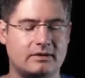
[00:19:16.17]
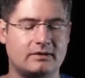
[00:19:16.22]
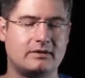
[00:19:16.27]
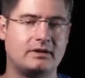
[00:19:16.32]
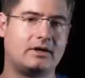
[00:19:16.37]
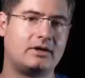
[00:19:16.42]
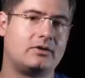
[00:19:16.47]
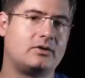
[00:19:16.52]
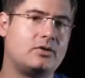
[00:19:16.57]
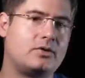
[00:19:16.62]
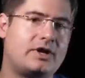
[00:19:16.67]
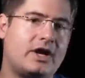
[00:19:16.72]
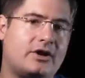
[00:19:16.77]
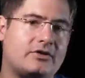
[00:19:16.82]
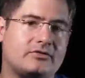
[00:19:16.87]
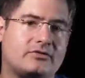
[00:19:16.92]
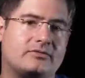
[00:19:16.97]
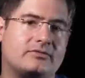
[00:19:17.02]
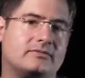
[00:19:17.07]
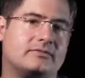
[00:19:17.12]
Uh, who
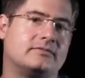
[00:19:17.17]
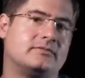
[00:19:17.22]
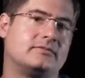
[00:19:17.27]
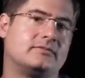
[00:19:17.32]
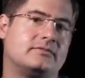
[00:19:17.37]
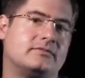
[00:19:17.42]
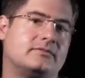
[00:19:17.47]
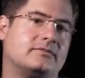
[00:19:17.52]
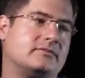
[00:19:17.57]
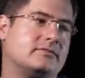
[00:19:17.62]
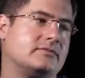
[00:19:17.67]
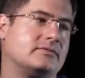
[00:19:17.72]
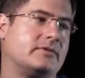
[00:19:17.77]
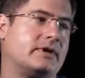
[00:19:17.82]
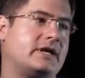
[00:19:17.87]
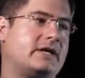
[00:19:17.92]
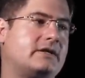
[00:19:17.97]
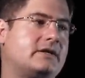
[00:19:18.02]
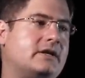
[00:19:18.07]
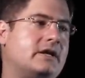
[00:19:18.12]
cares,
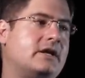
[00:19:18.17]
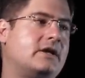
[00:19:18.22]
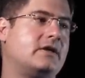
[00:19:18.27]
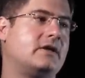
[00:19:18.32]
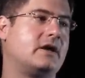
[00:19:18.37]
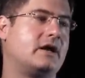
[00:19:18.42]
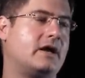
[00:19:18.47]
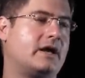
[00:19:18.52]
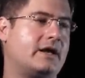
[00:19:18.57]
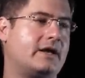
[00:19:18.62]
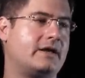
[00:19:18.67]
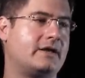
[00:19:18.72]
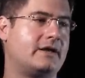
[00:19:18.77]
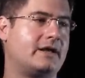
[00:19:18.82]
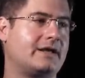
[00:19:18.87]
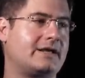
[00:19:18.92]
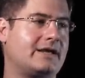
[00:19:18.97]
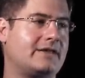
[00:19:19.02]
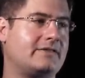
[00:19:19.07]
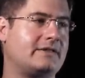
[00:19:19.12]
right? Uh,
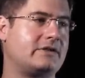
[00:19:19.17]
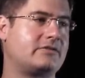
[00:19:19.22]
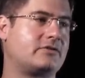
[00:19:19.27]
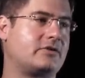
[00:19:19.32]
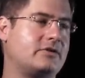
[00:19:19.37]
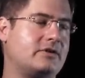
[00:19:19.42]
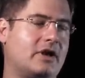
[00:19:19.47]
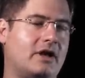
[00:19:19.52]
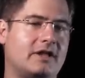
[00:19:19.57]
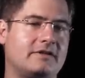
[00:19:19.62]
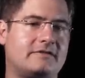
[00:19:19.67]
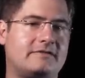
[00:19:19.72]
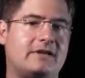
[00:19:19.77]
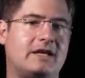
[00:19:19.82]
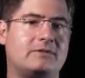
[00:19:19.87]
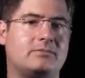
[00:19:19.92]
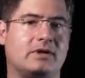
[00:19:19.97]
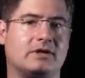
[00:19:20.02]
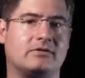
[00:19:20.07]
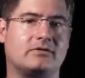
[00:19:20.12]
again, these are
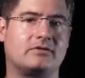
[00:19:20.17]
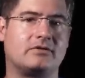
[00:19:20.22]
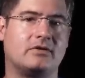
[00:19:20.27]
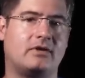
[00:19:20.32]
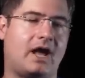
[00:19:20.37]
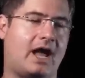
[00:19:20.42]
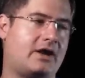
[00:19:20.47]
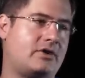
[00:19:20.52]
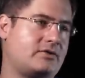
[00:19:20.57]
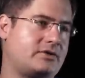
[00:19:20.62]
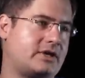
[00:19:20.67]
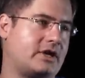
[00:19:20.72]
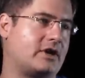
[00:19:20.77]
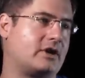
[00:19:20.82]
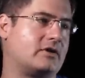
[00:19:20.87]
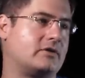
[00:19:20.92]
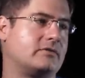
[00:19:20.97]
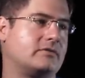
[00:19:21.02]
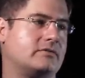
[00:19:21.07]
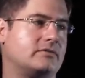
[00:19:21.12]
non-statements. I don't
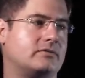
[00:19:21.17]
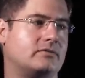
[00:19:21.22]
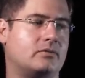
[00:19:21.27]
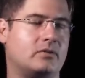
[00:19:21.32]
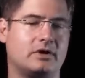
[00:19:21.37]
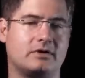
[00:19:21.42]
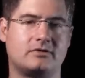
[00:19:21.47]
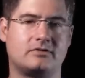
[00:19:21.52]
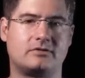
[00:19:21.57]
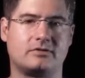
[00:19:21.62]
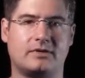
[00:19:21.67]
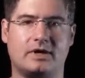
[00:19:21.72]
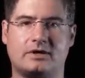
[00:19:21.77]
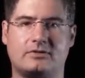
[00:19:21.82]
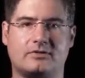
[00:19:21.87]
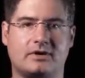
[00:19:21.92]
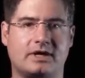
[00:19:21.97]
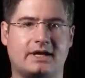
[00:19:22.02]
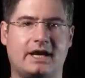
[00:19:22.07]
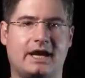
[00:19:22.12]
care what
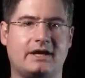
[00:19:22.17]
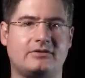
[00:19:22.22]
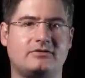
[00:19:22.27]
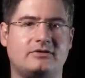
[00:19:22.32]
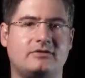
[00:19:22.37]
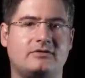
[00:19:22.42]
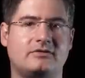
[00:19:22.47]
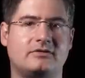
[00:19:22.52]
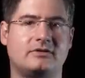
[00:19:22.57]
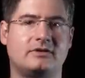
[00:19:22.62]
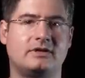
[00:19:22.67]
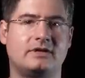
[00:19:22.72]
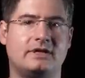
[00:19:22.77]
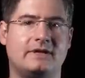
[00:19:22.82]
DirectWrite caches.